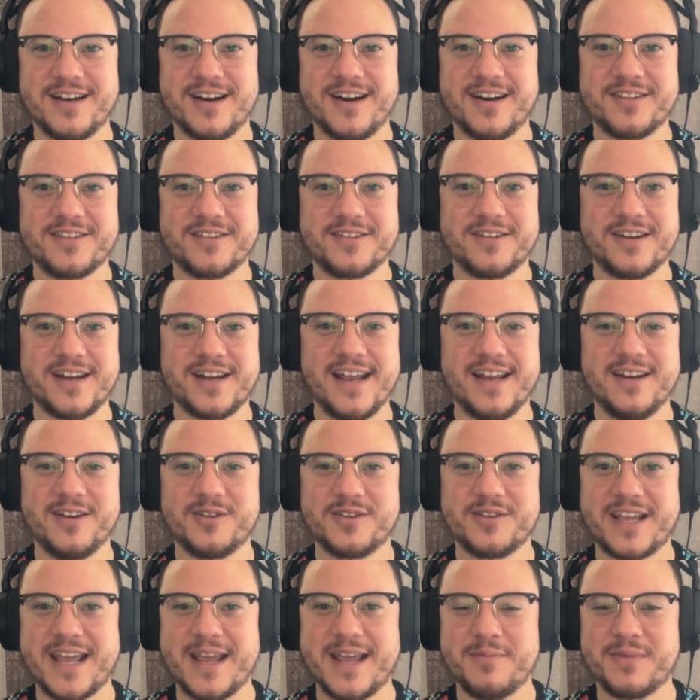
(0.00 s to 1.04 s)
other
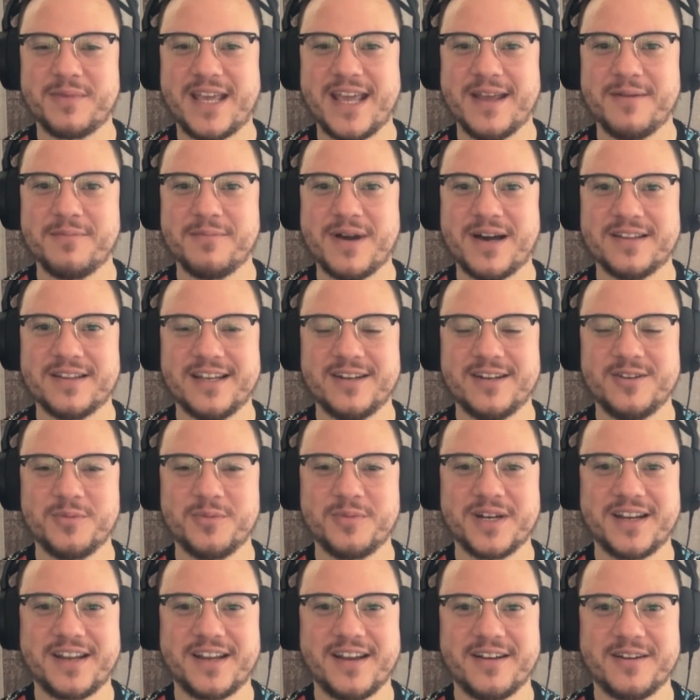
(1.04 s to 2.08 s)
Halo game came out that
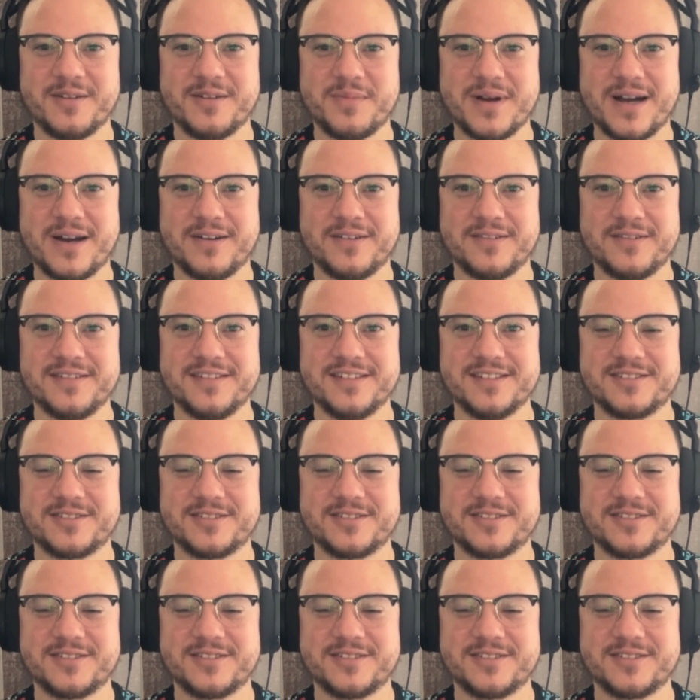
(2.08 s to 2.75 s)
nobody cared about.